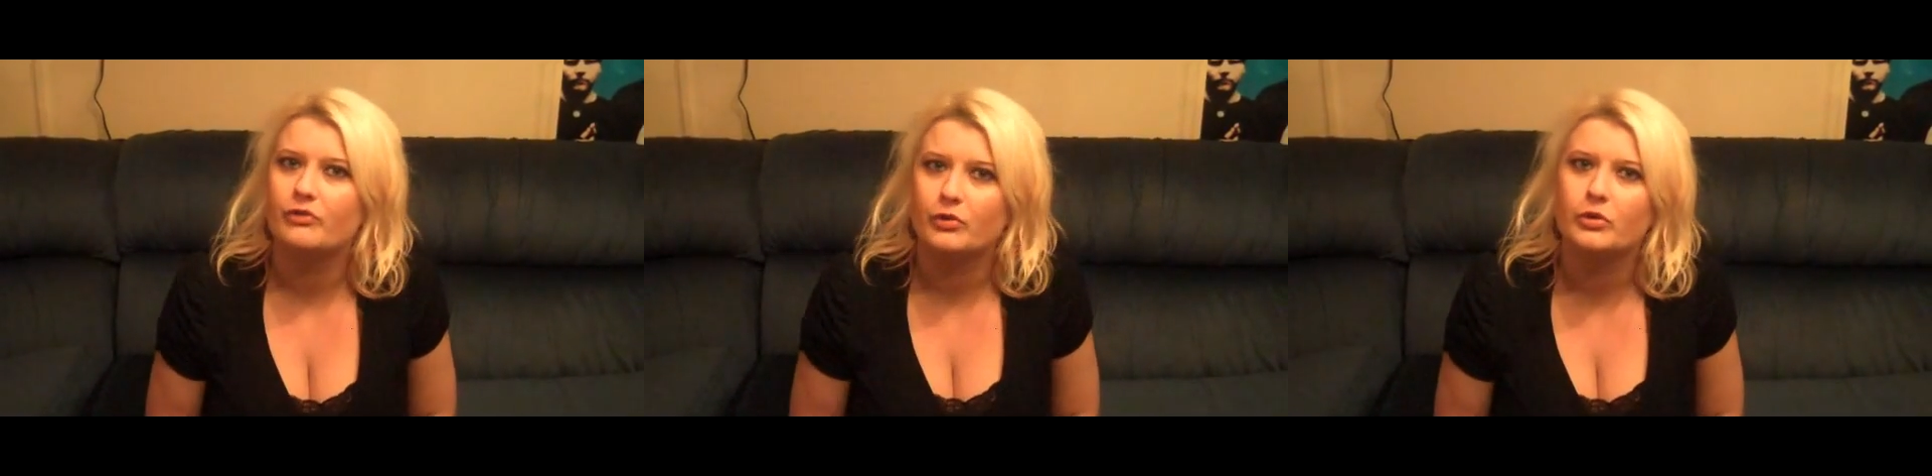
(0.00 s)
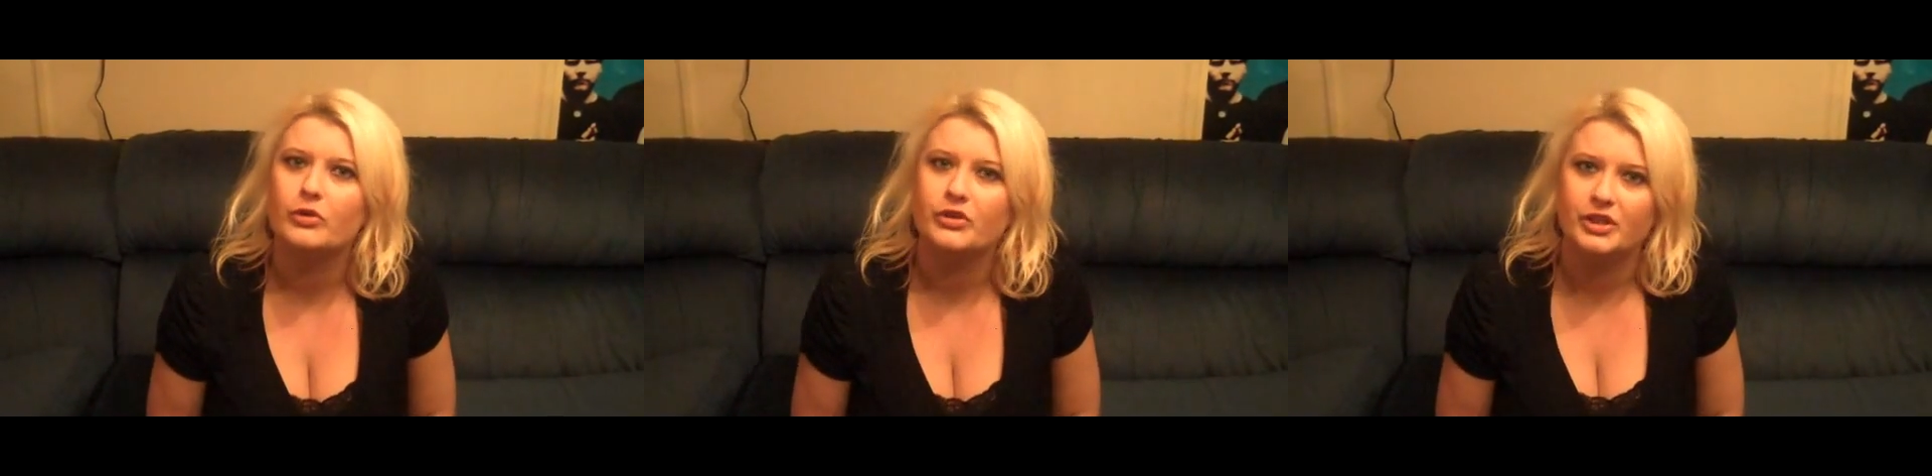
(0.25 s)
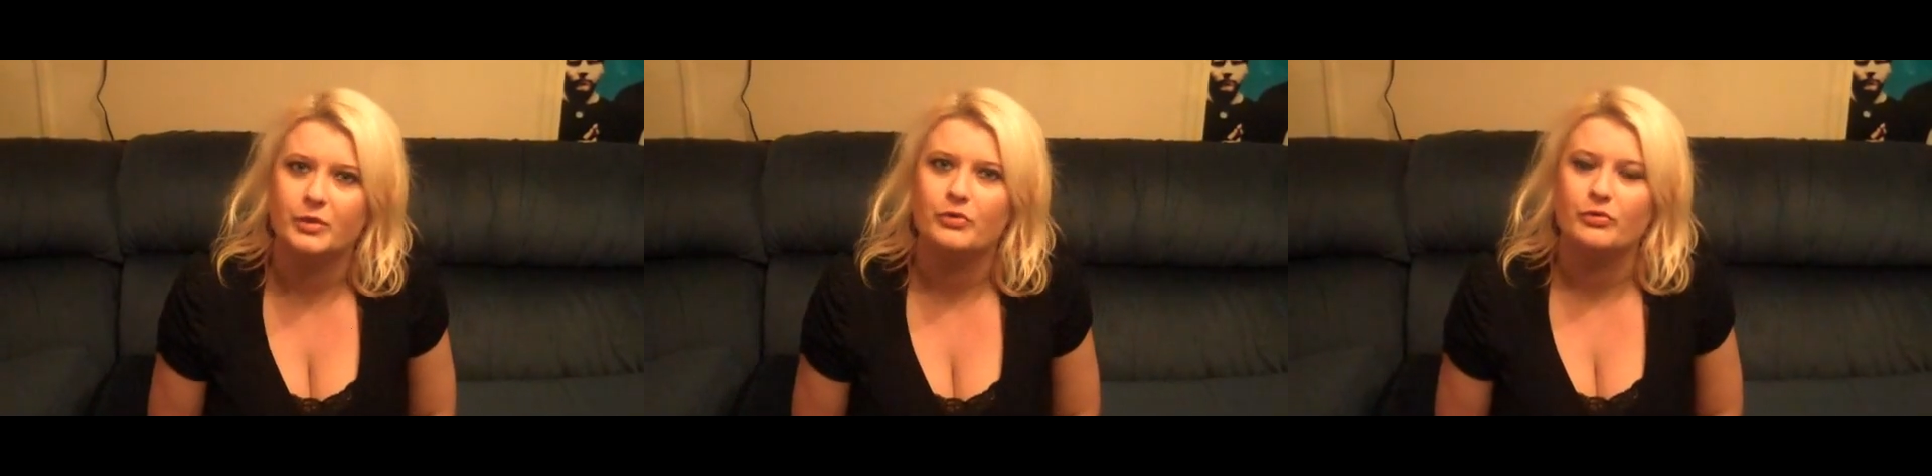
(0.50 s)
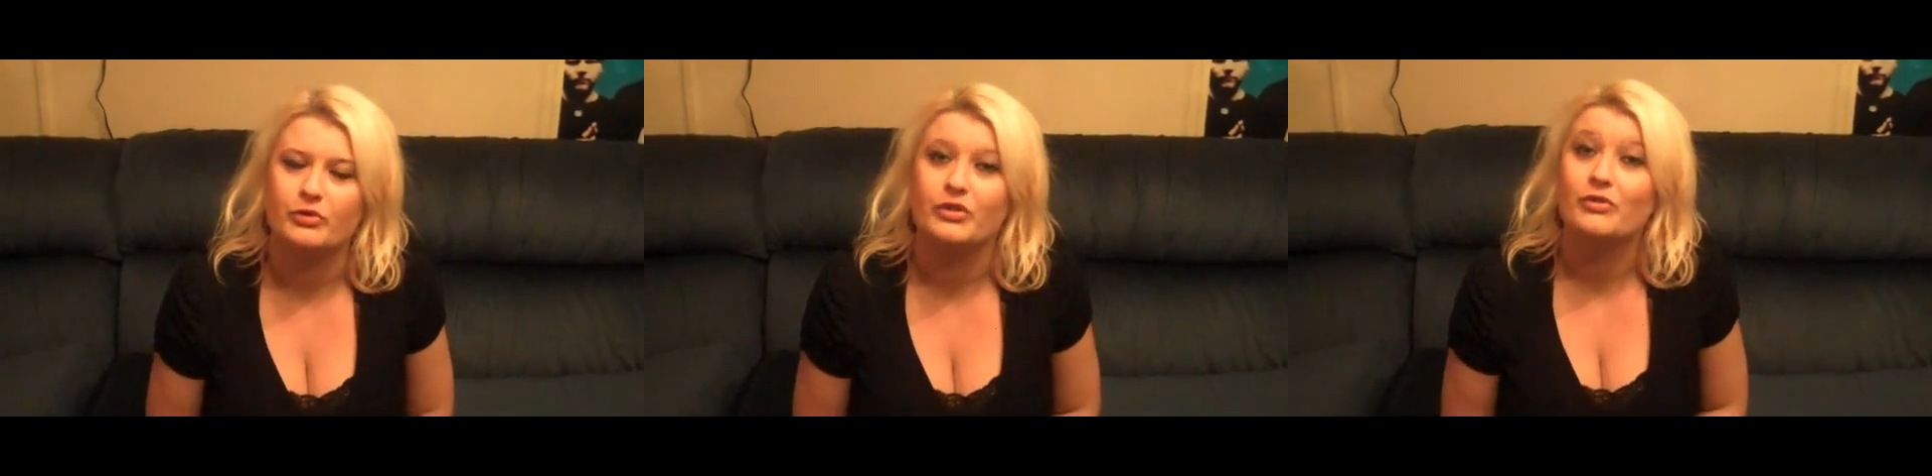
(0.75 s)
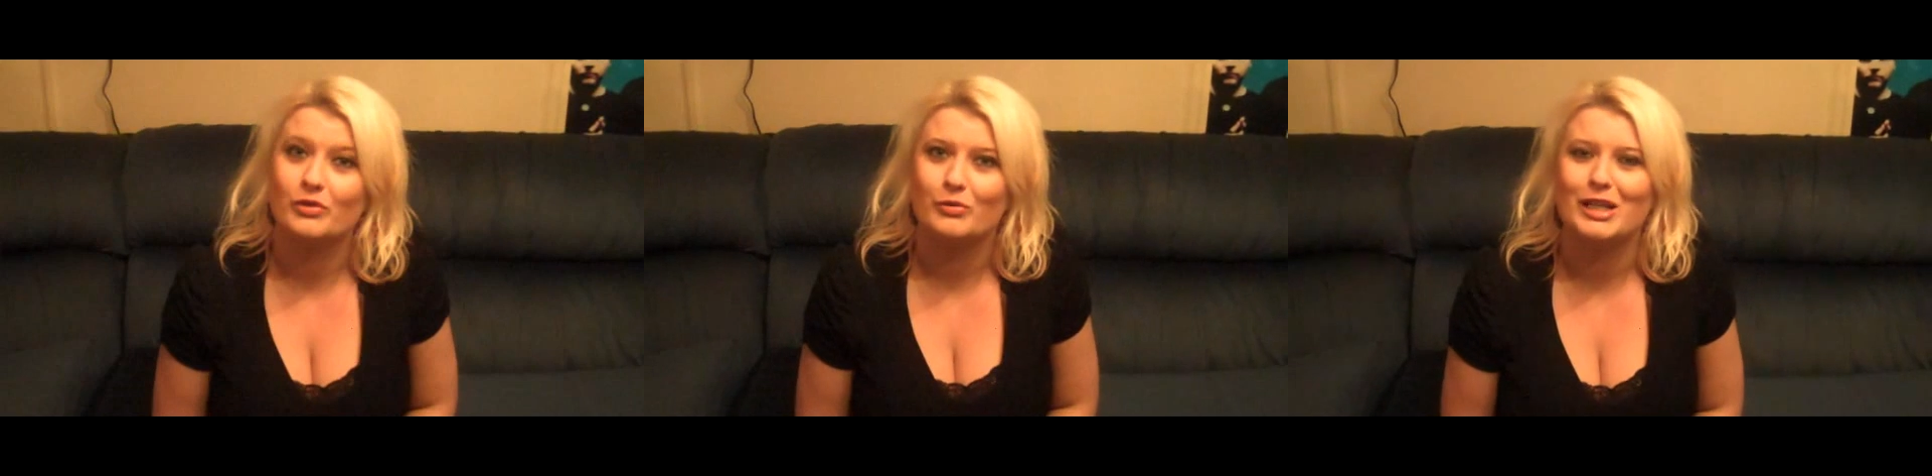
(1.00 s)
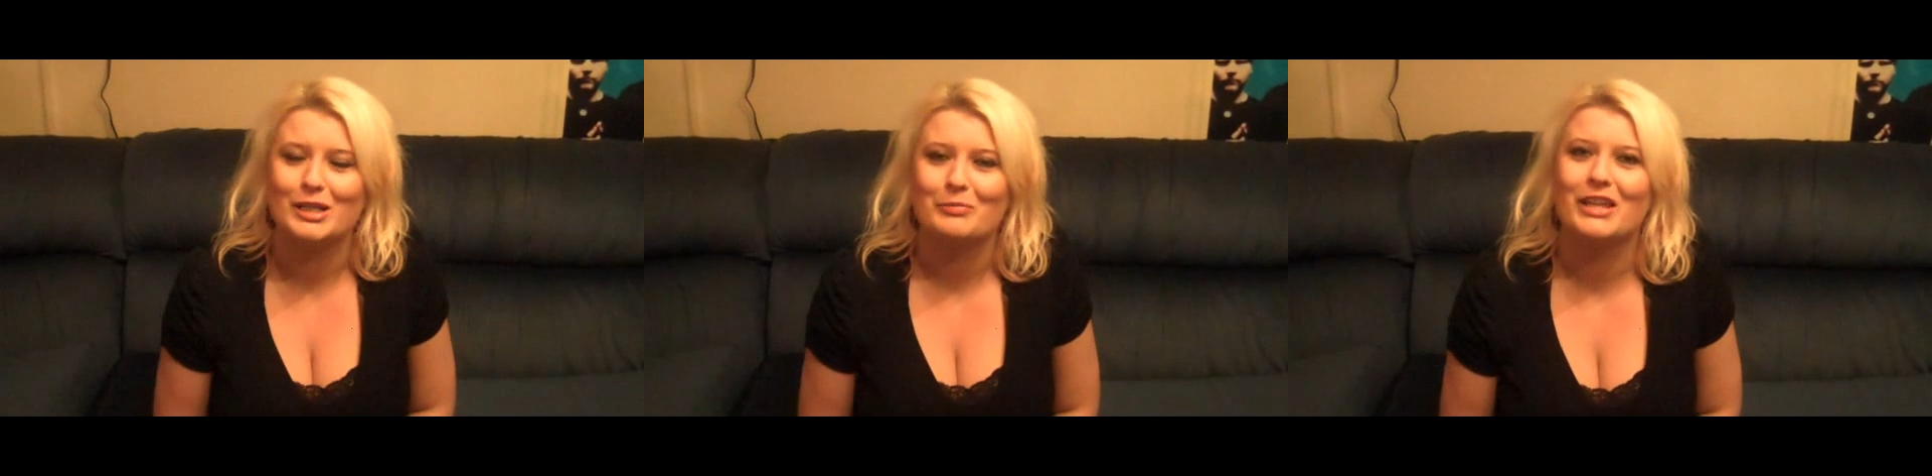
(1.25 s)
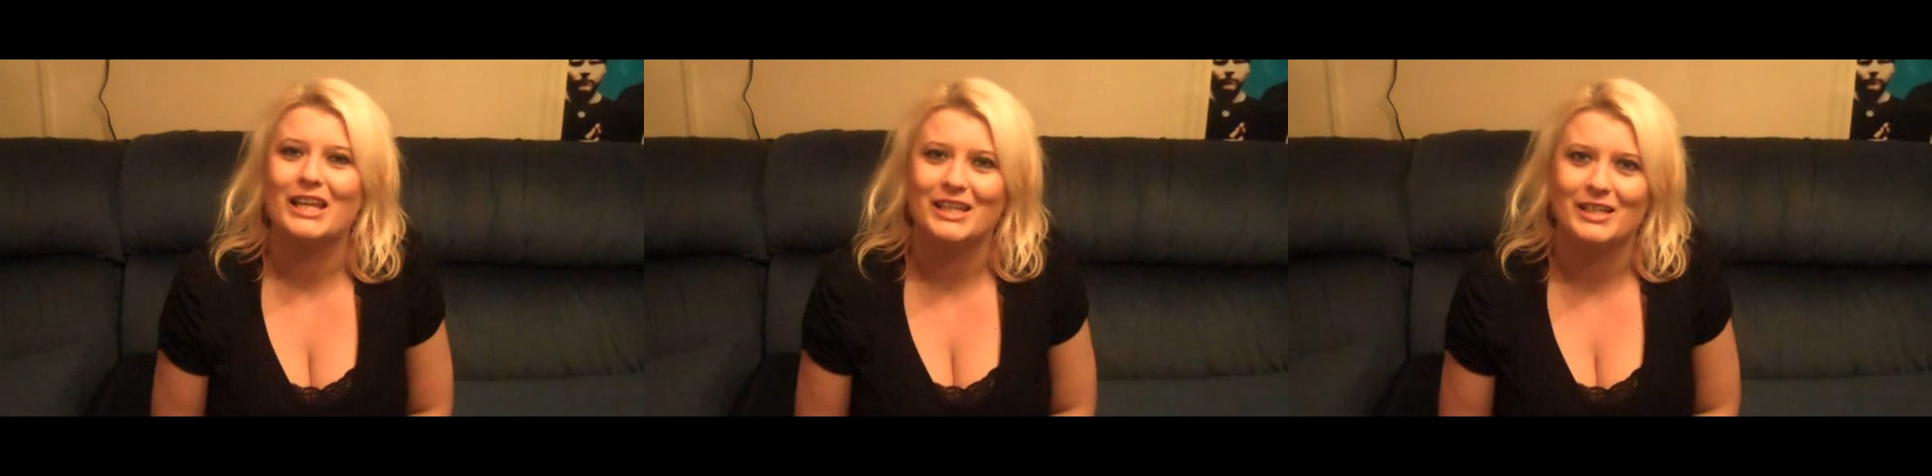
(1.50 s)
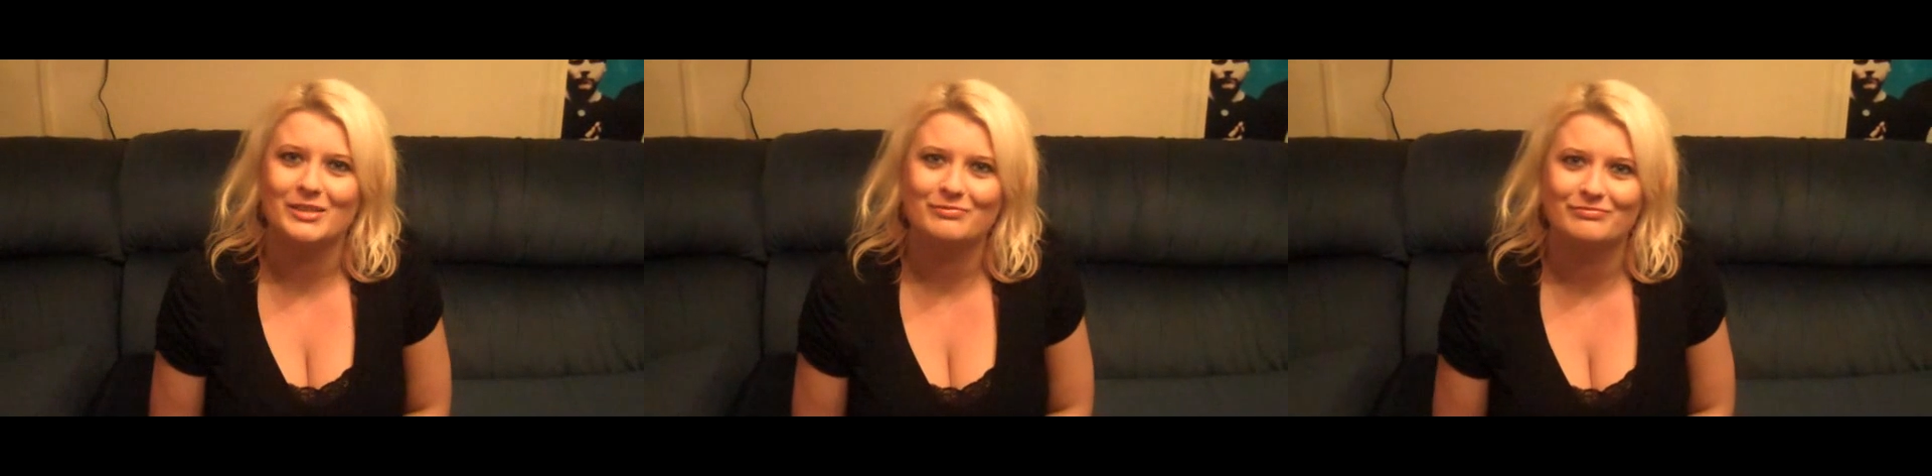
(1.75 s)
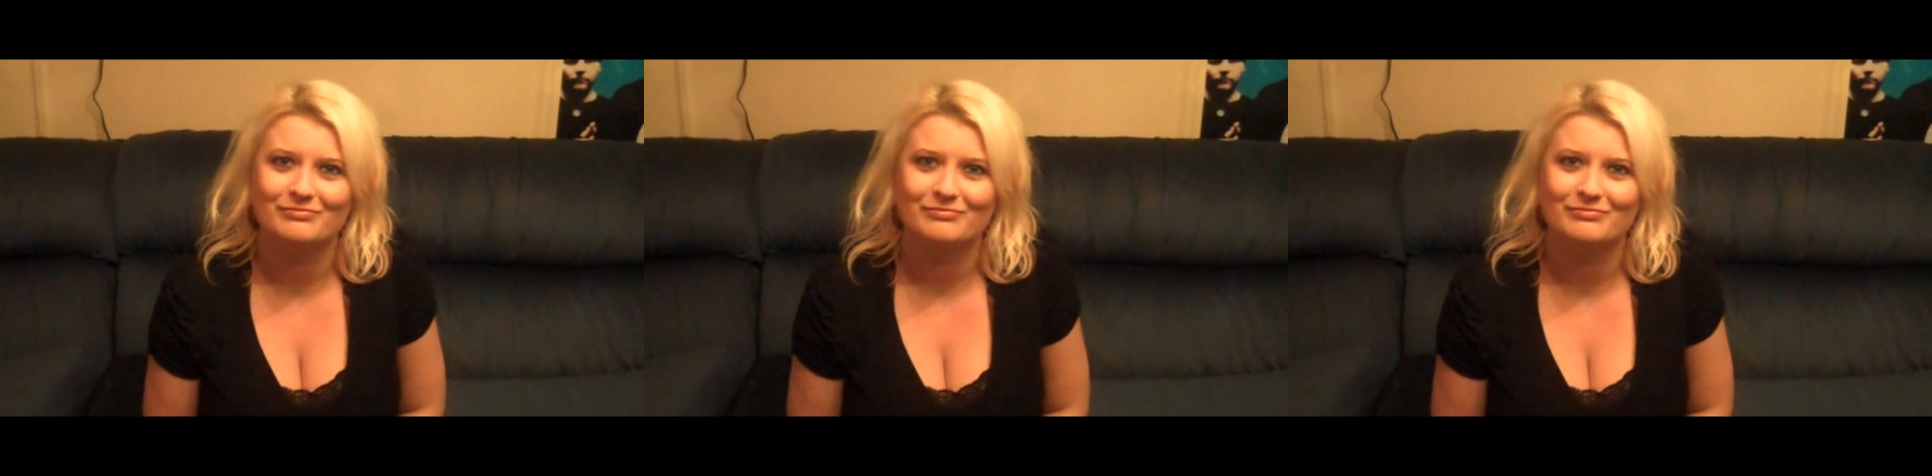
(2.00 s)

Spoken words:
frugal tips with you for wedding planning.